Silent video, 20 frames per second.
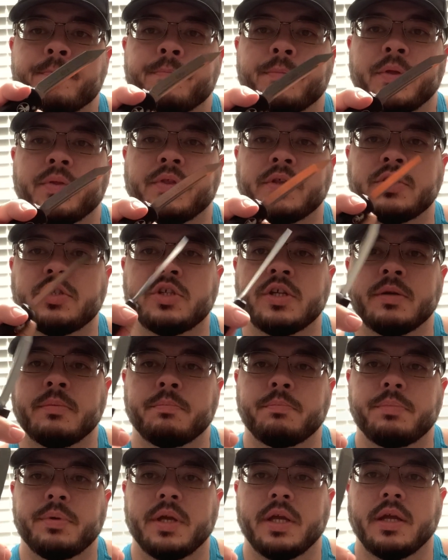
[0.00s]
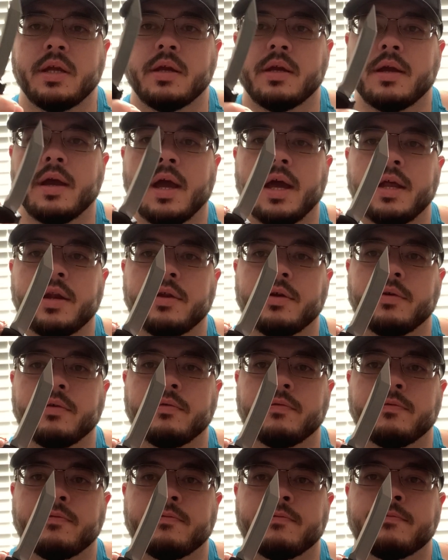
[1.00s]
that the jimping kind
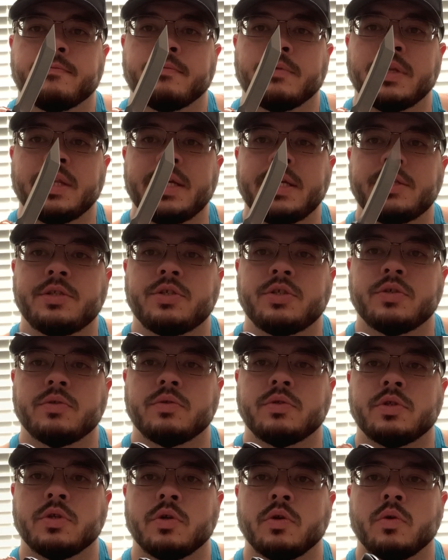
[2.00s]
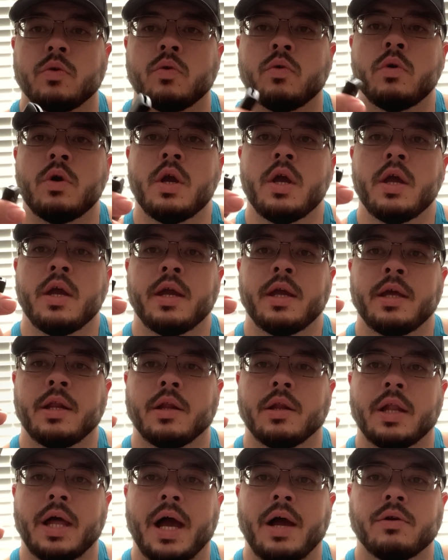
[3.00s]
of leads you to, it
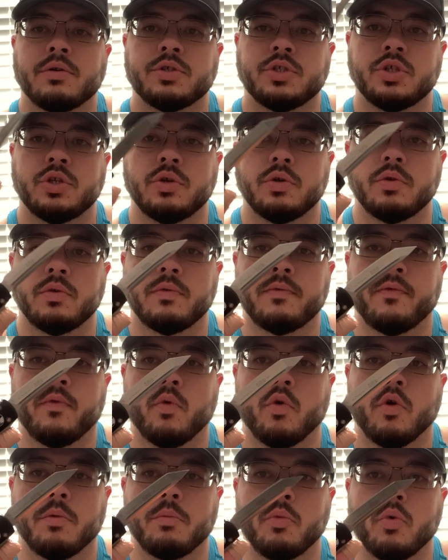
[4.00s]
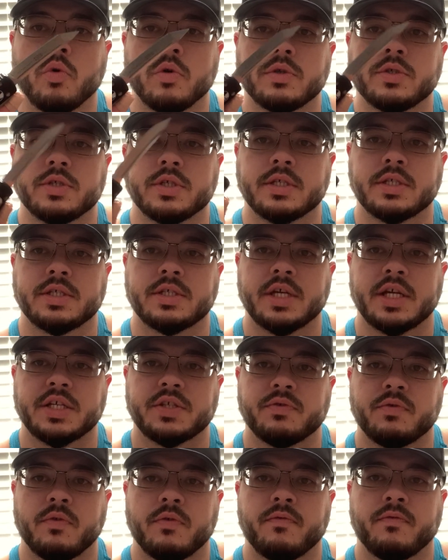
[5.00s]
allows you for a more
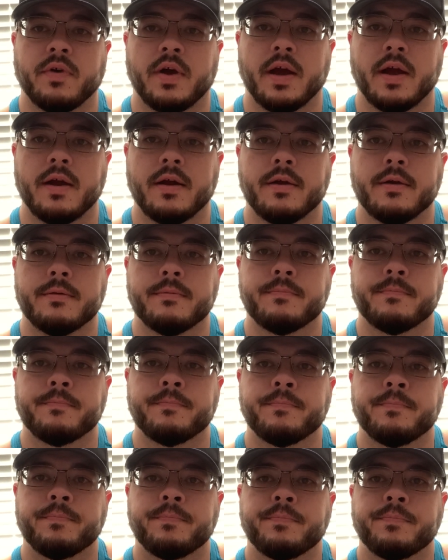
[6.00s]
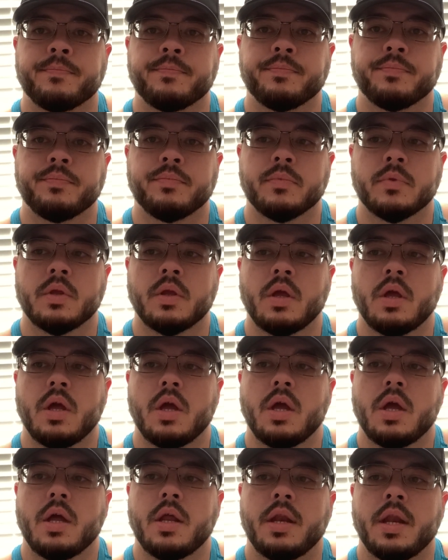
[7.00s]
successful fire.
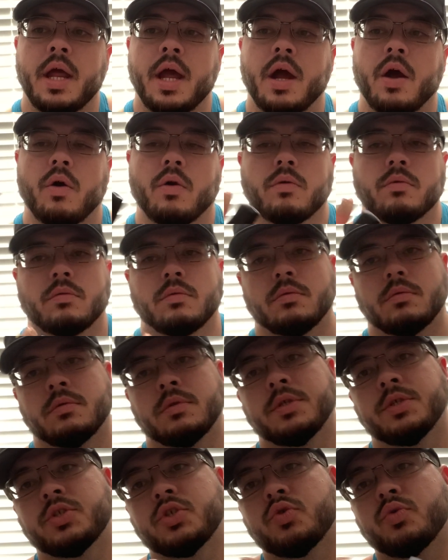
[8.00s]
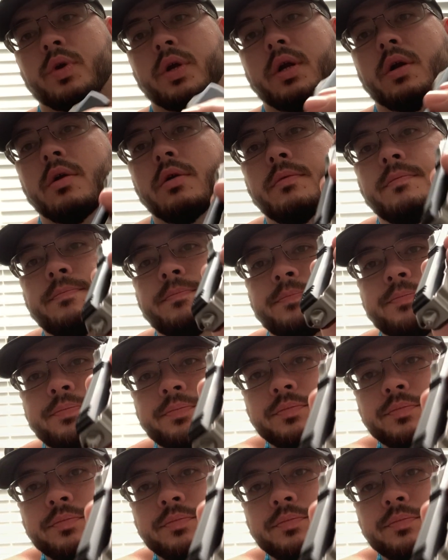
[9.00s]
Now, this trigger,